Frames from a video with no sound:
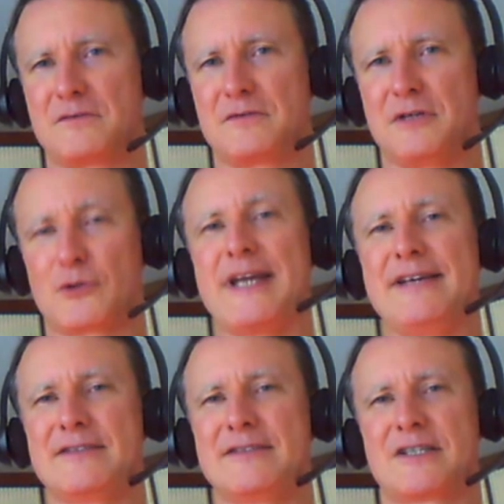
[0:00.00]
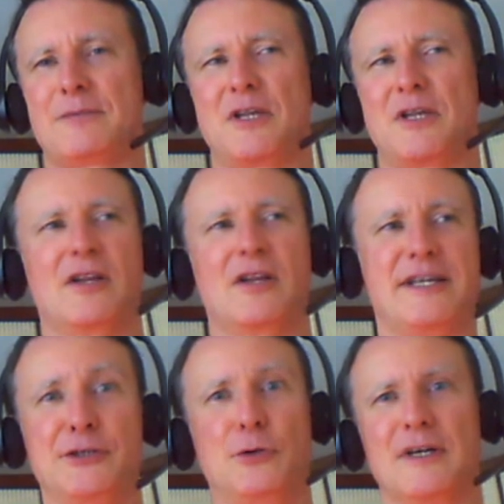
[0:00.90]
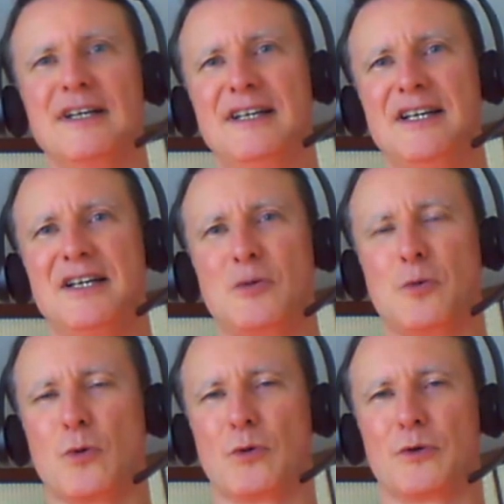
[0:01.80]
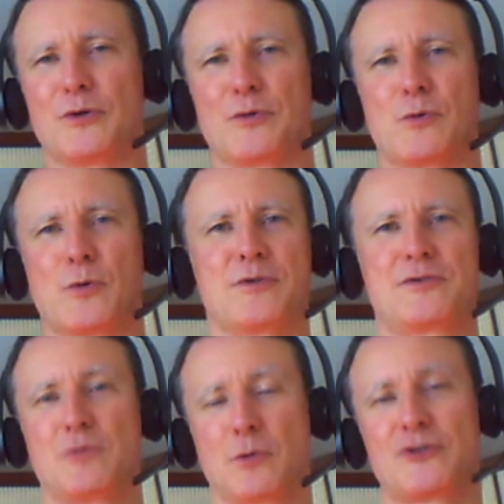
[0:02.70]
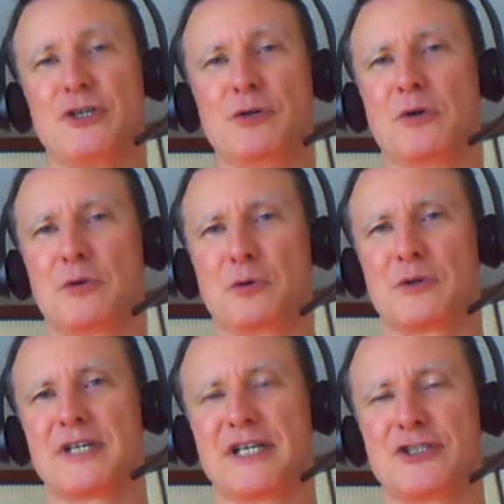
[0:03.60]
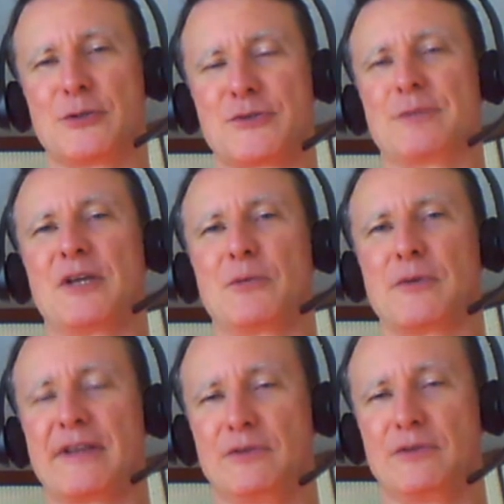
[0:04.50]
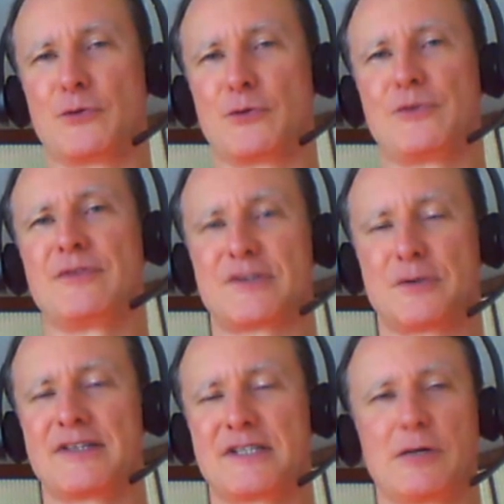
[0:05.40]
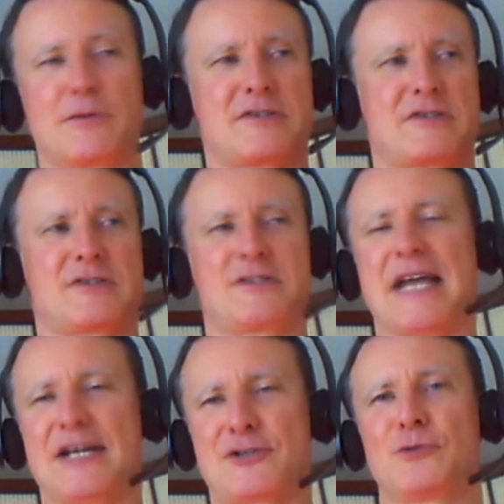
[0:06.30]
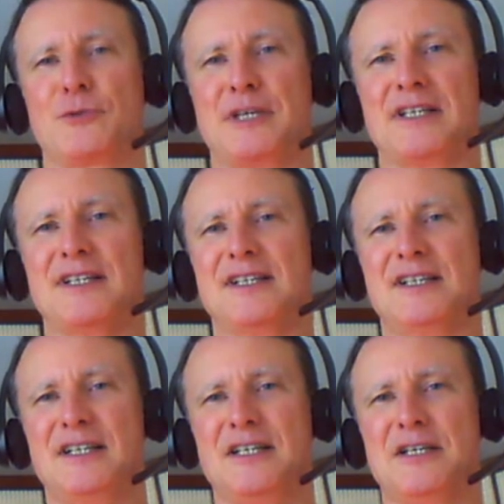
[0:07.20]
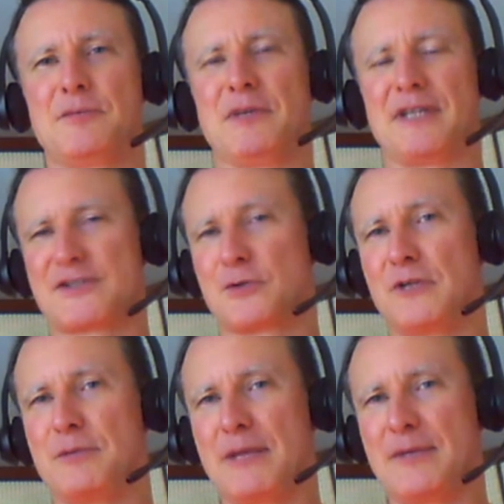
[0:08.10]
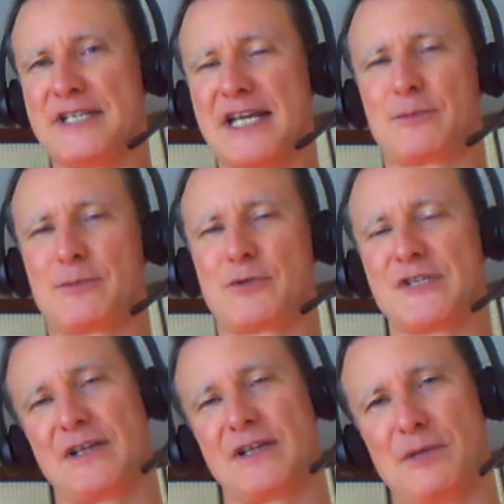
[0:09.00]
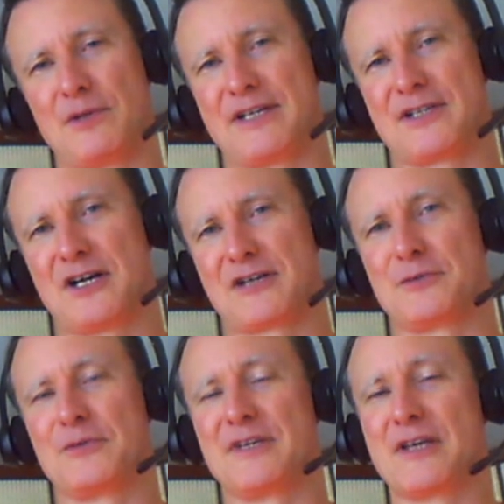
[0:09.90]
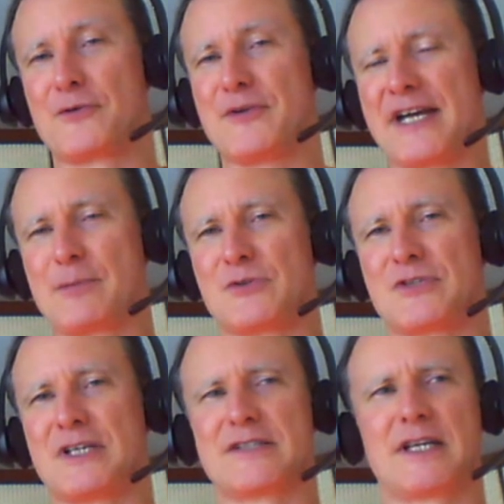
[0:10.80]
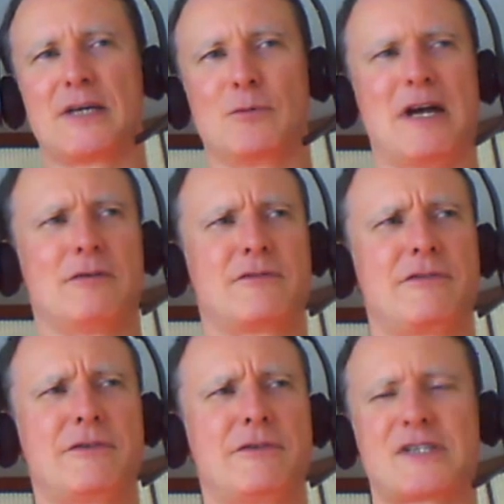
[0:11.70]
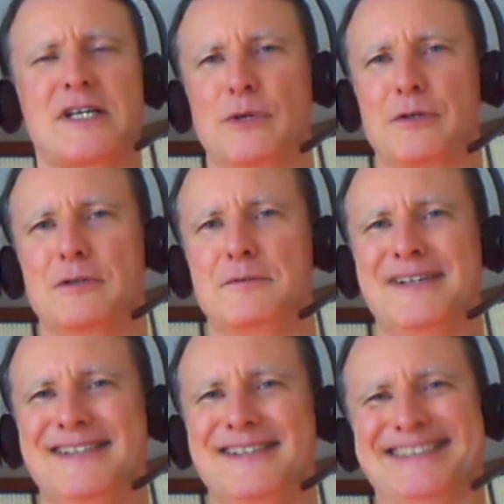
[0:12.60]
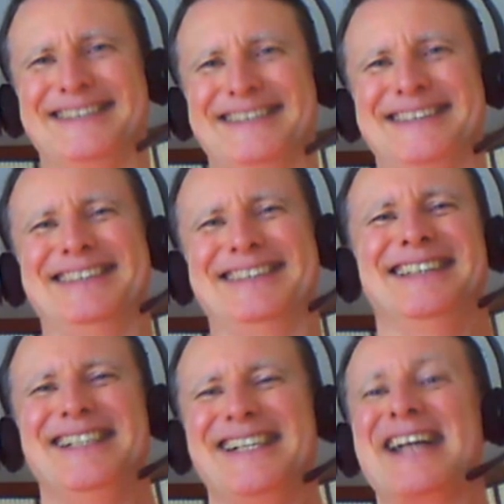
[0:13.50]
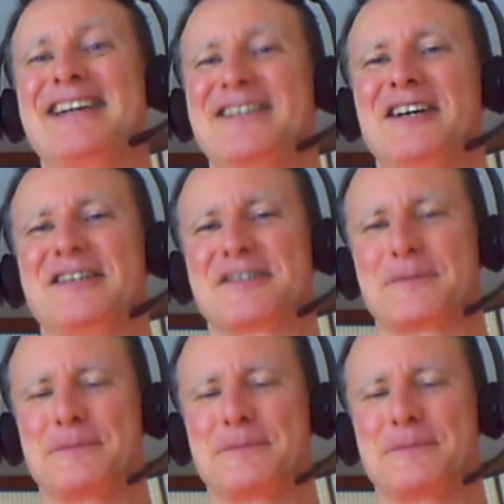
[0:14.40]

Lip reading: trained in something like yoga or qigong or tai chi or something where they've learned this, so they say, oh, this is natural to me. But that's only maybe 10% of the people I talk to. The other 90% say, wow, it feels kind of weird. And it does.